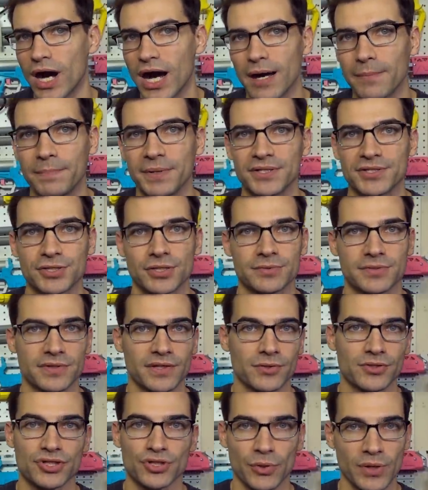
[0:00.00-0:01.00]
up in terms of
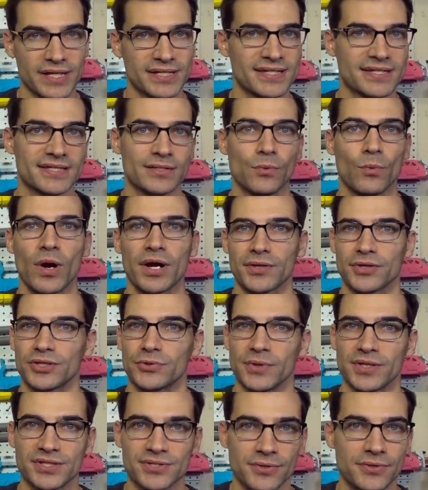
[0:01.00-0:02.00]
their choices and why they're
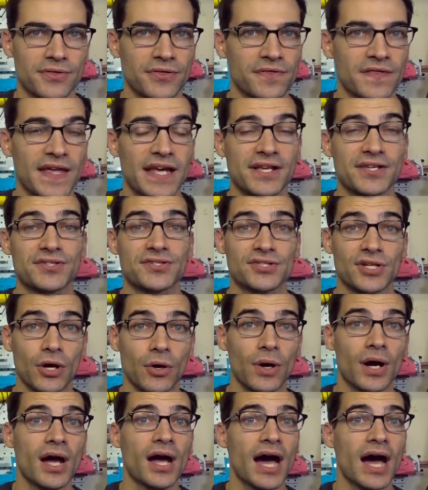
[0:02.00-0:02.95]
doing certain things. So